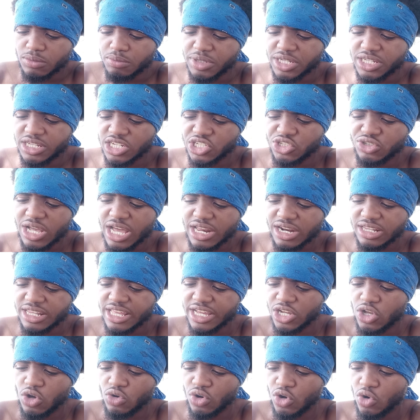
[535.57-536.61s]
because you got to
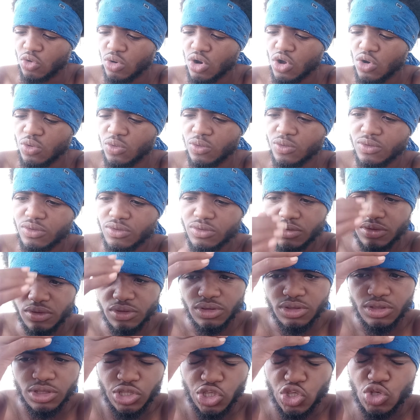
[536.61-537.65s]
let go to grow.
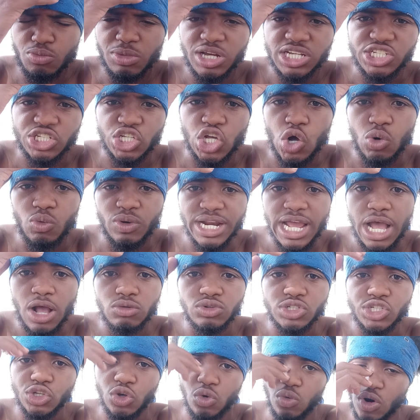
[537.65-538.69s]
You must go
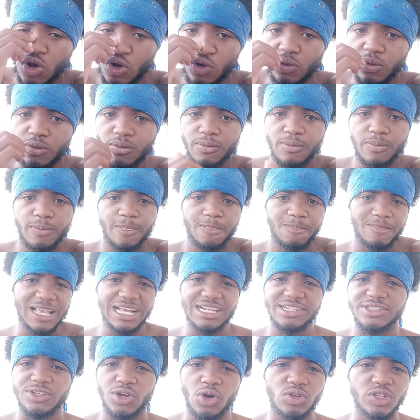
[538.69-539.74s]
without to grow.
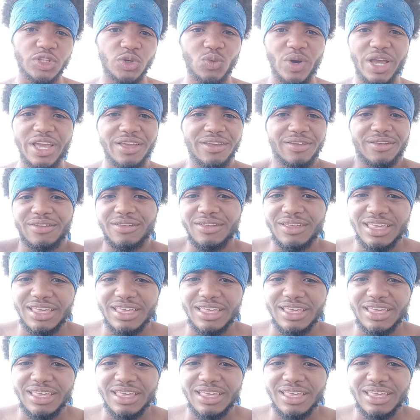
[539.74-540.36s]
That's the only way.